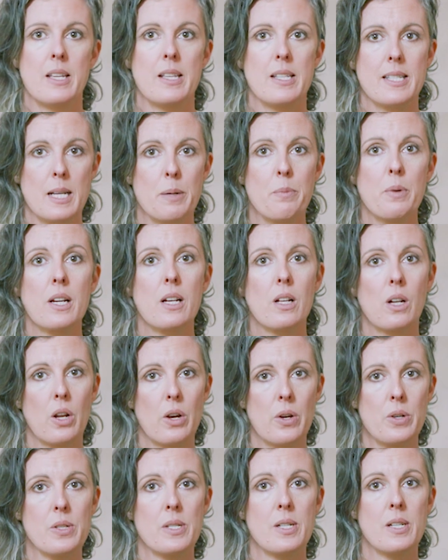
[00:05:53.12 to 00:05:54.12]
Somewhere
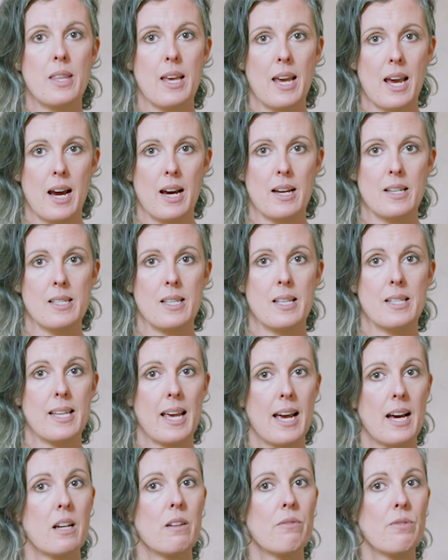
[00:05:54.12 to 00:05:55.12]
close to the house that's
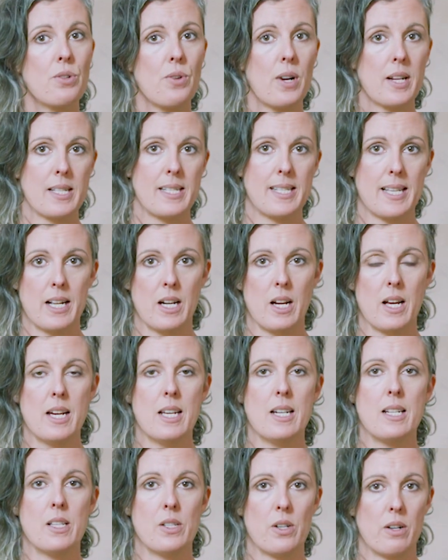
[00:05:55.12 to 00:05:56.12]
out of direct
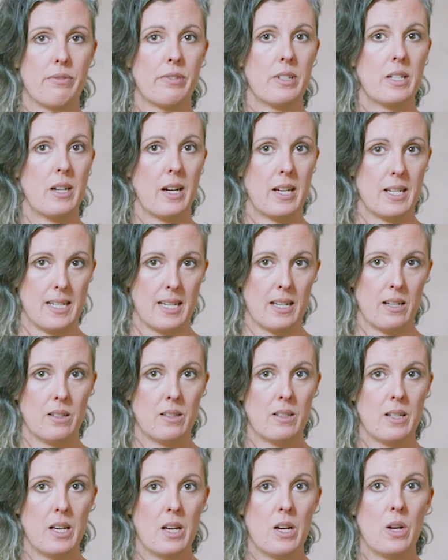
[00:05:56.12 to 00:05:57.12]
sunlight is often ideal,